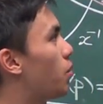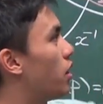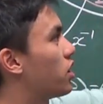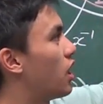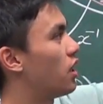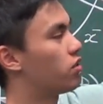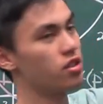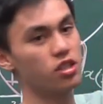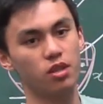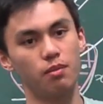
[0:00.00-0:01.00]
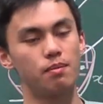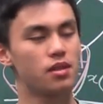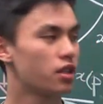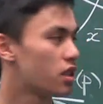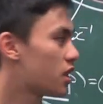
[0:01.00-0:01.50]
what chart transition maps
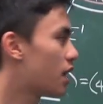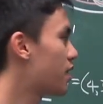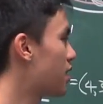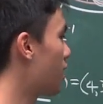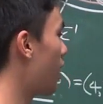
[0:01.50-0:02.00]
are. It just gives us